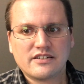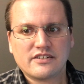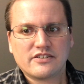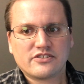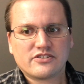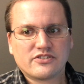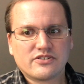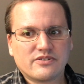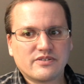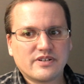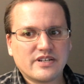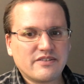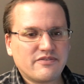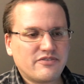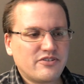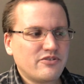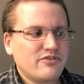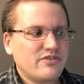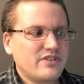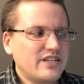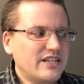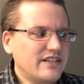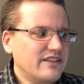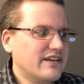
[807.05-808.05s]
So if
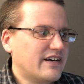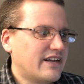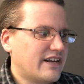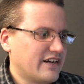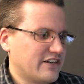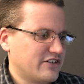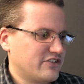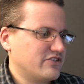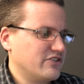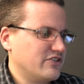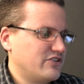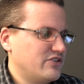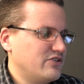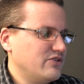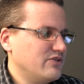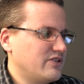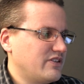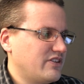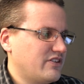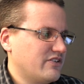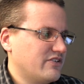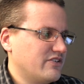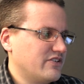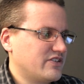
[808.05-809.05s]
you need that extra
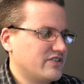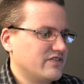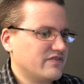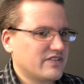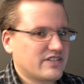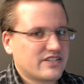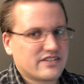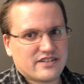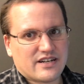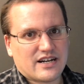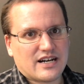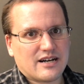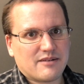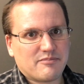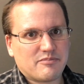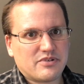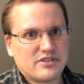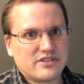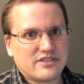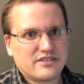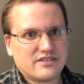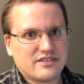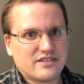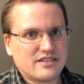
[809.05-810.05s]
2/3 of a stop
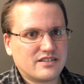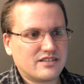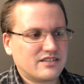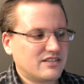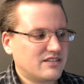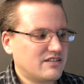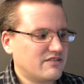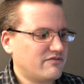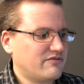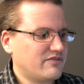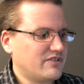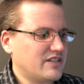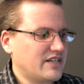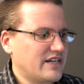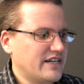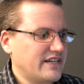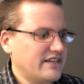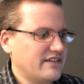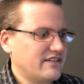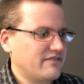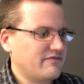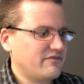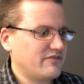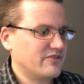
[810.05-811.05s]
of
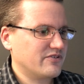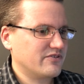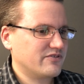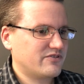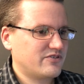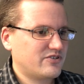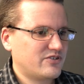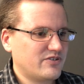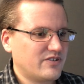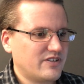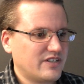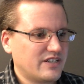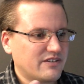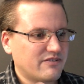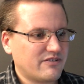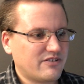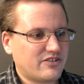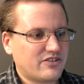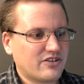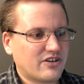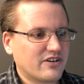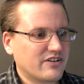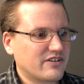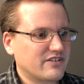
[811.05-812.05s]
light, if you're shooting
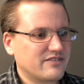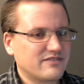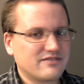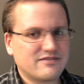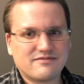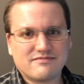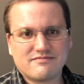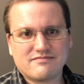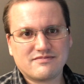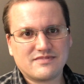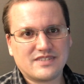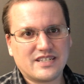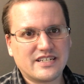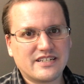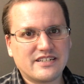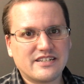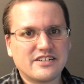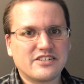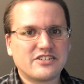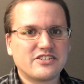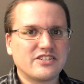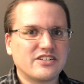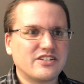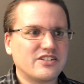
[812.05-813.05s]
in dark
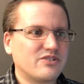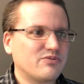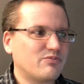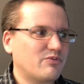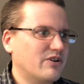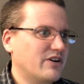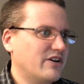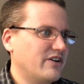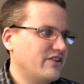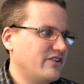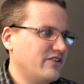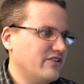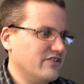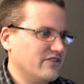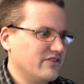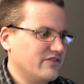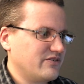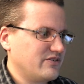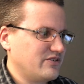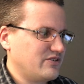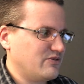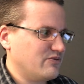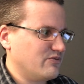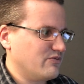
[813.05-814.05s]
conditions where
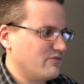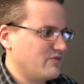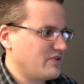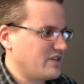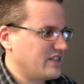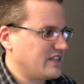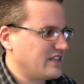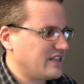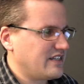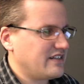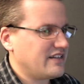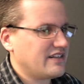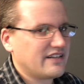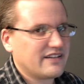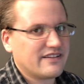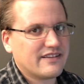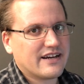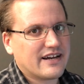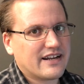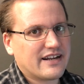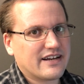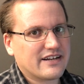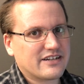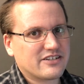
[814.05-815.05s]
you really need
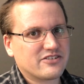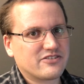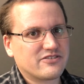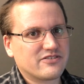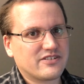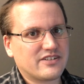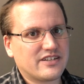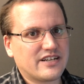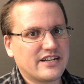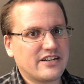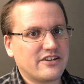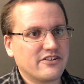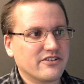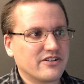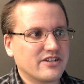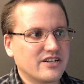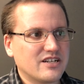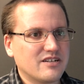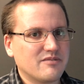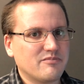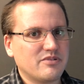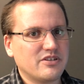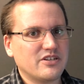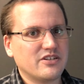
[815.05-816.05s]
that extra light, you're
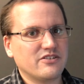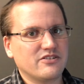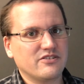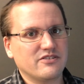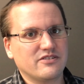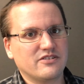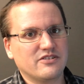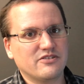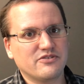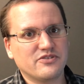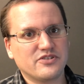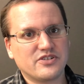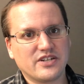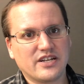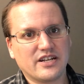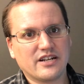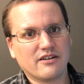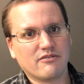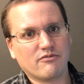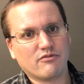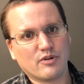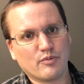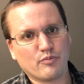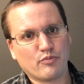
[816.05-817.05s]
going to be using it
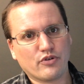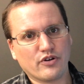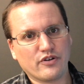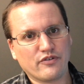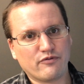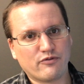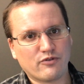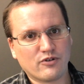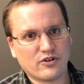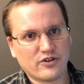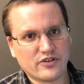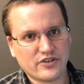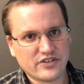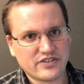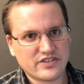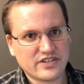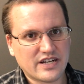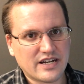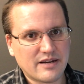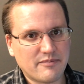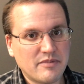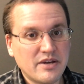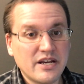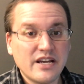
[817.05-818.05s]
at 1.4 all the
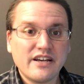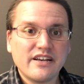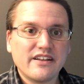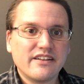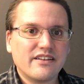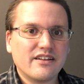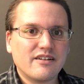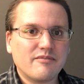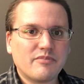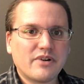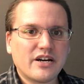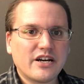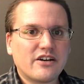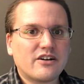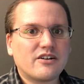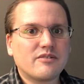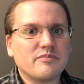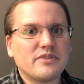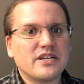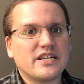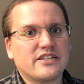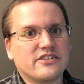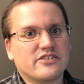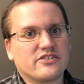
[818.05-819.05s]
time, then by all
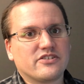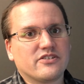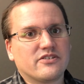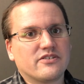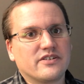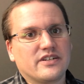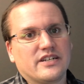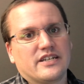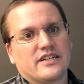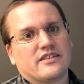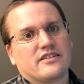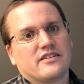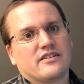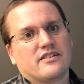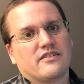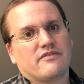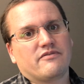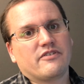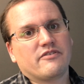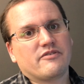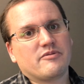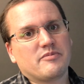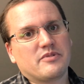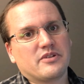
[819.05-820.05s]
means go and get
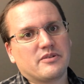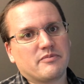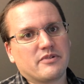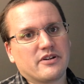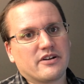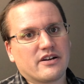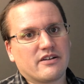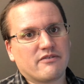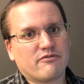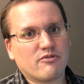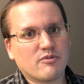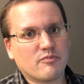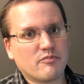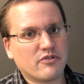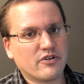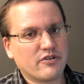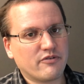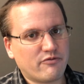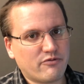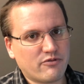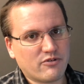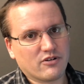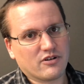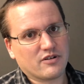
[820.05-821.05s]
the 50mm
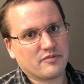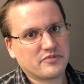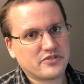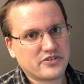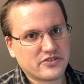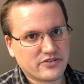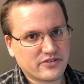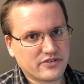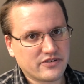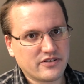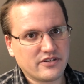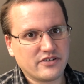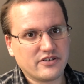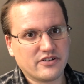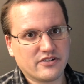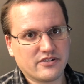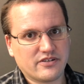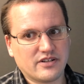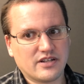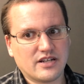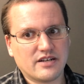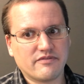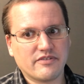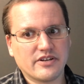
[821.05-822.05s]
f1.4. I'm sure
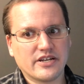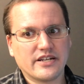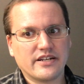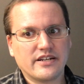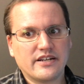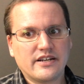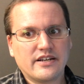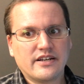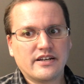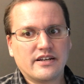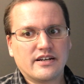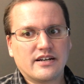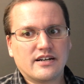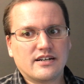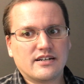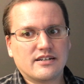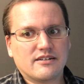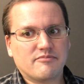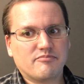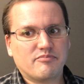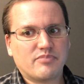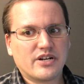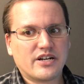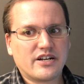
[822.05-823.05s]
you'll love it.
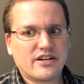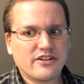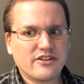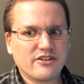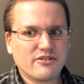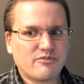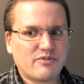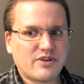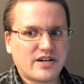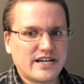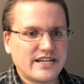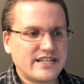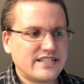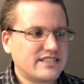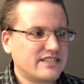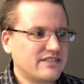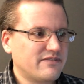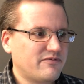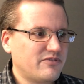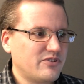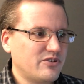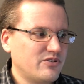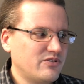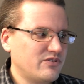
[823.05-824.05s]
But otherwise,
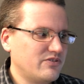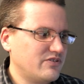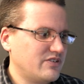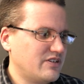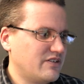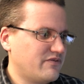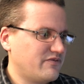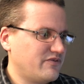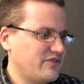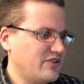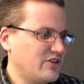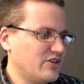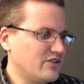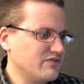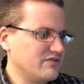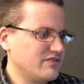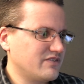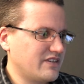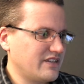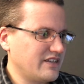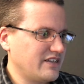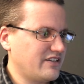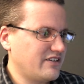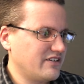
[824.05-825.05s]
if you
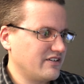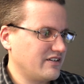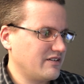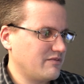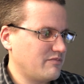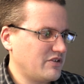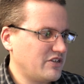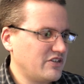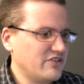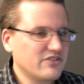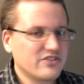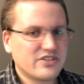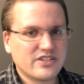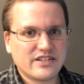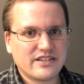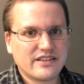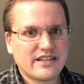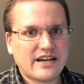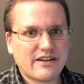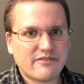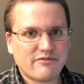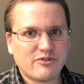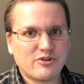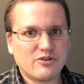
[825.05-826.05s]
don't think you're going to be using
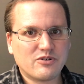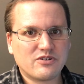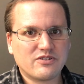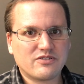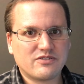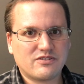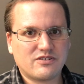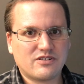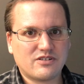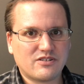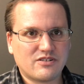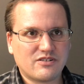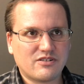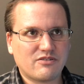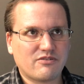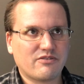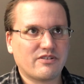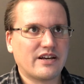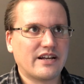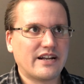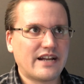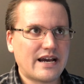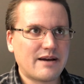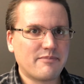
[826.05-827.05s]
that or
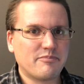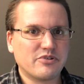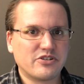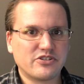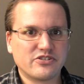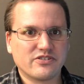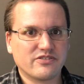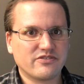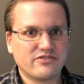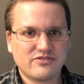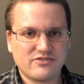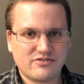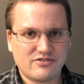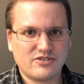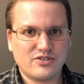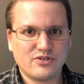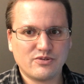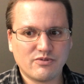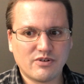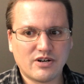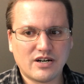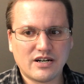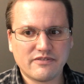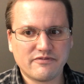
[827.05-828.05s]
that aperture
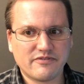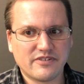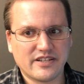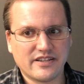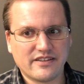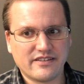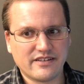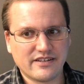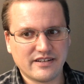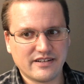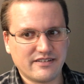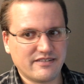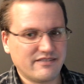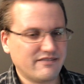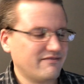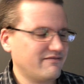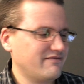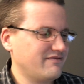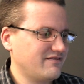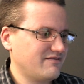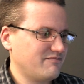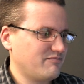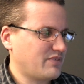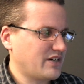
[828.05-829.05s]
too often, then
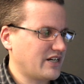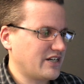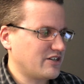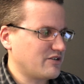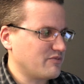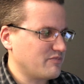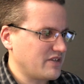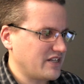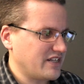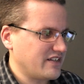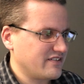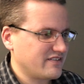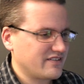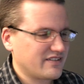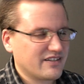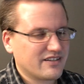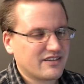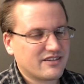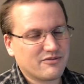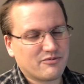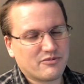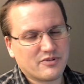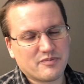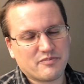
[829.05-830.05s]
by all means
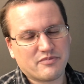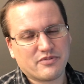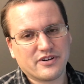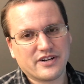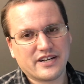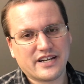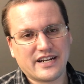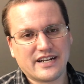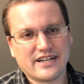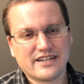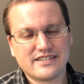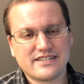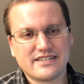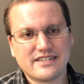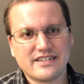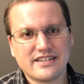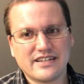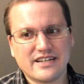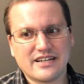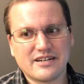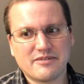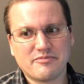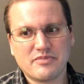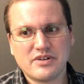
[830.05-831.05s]
get the 1.8
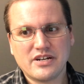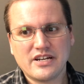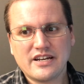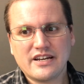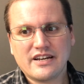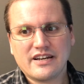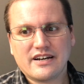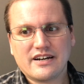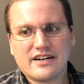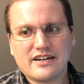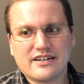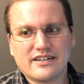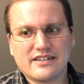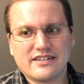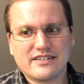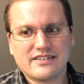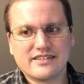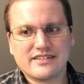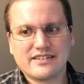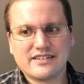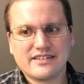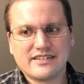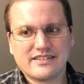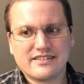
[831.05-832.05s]
STM,
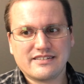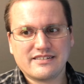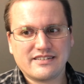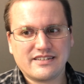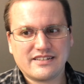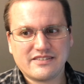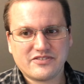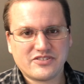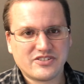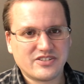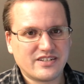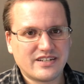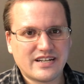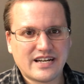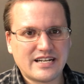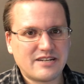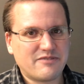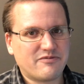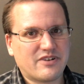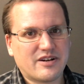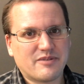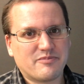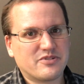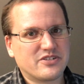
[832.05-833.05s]
and gives you
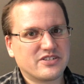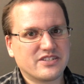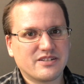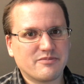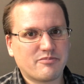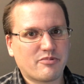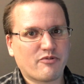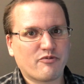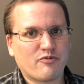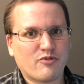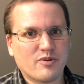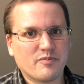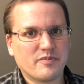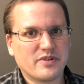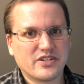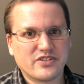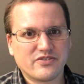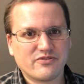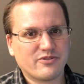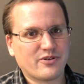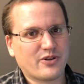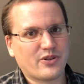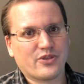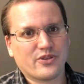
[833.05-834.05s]
95% of the
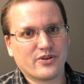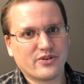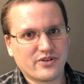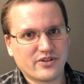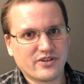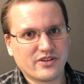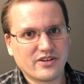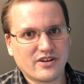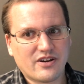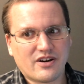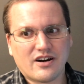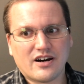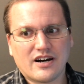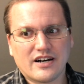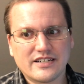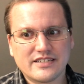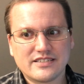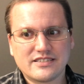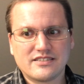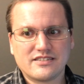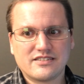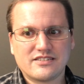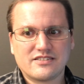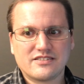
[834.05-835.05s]
performance for 1/3 of the
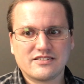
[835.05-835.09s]
cost.